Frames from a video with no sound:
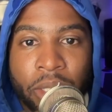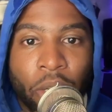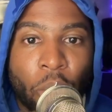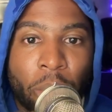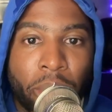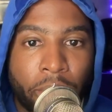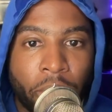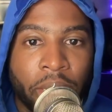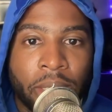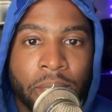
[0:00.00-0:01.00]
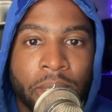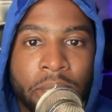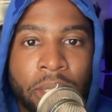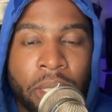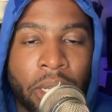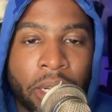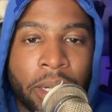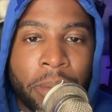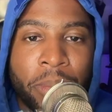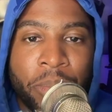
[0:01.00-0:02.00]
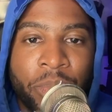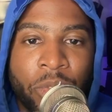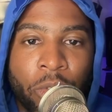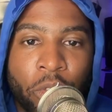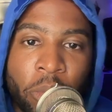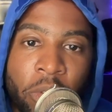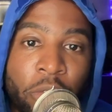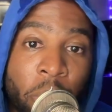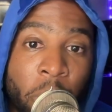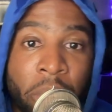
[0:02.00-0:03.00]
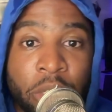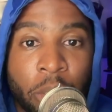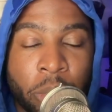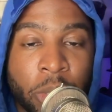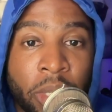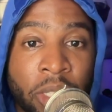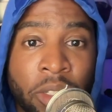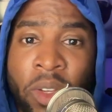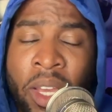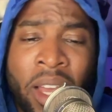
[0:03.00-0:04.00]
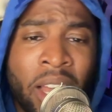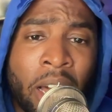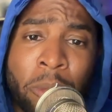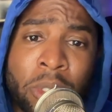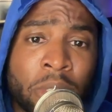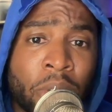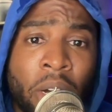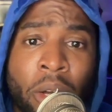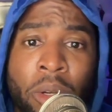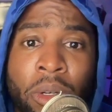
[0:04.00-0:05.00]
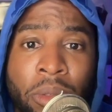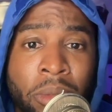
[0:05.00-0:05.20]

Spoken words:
on point from a budgeting perspective. I'm just on auto.